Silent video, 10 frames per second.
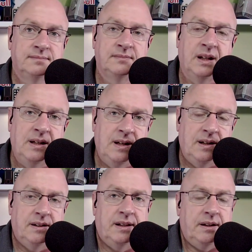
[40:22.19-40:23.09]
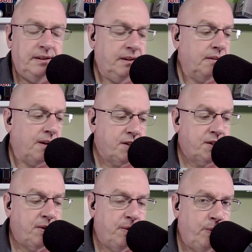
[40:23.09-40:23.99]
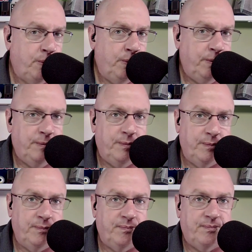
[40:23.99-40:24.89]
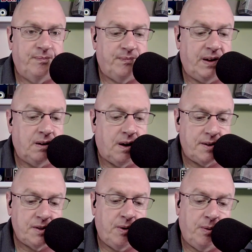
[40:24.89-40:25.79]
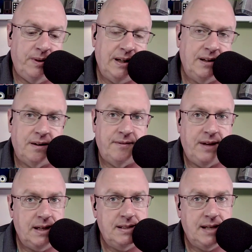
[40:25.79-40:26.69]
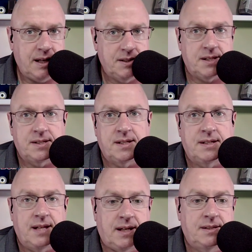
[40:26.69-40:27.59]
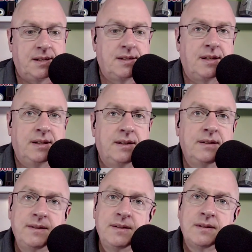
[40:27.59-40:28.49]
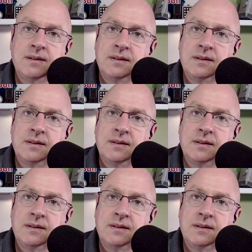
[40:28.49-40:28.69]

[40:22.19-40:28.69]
So they're they're also movement is on track. They're so. also holding their event in Texas, and Texas is